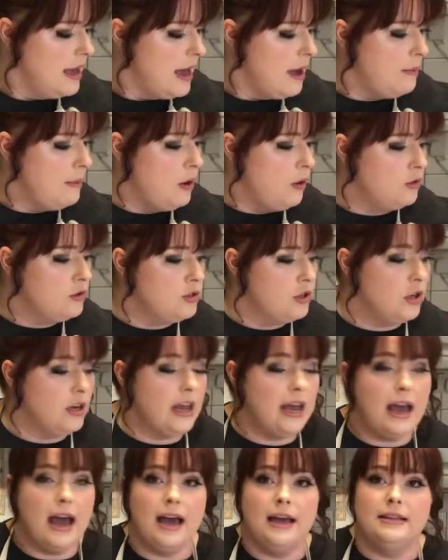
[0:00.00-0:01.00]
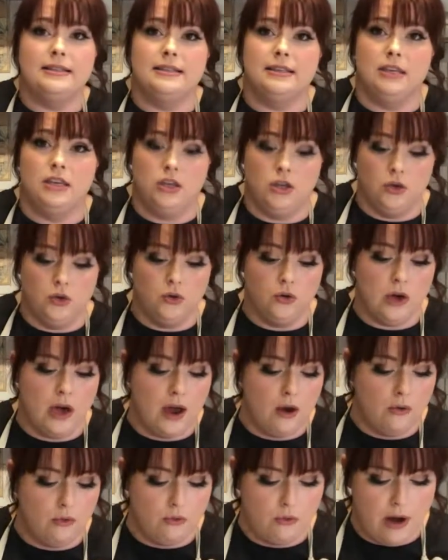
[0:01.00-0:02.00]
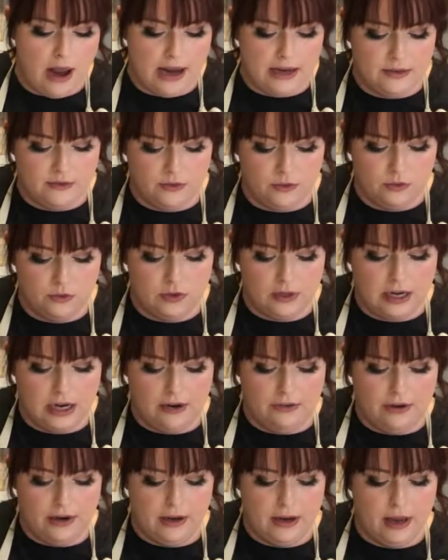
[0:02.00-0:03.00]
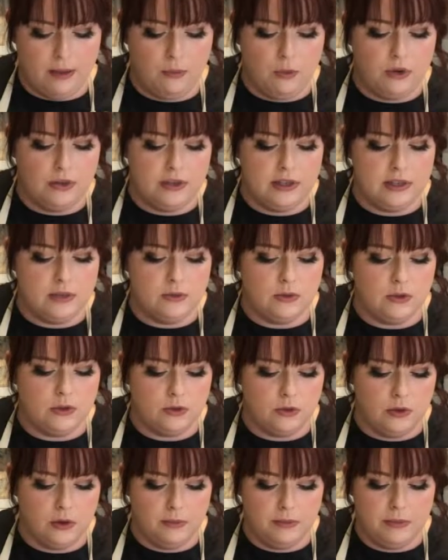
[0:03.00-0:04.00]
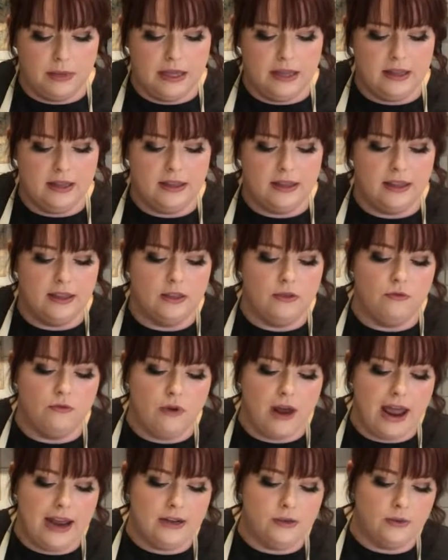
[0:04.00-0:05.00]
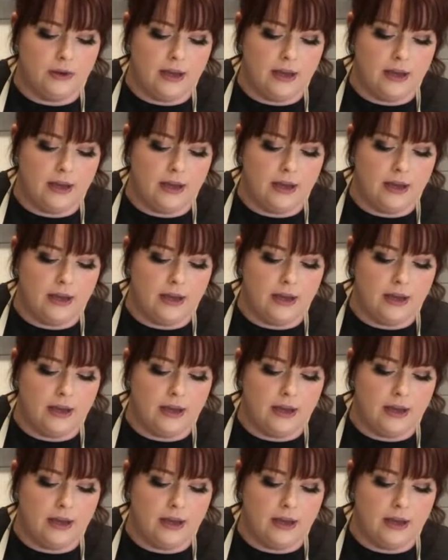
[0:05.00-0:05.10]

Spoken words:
And we're also going to add here our red food colouring. And what this will do, it will mean that the red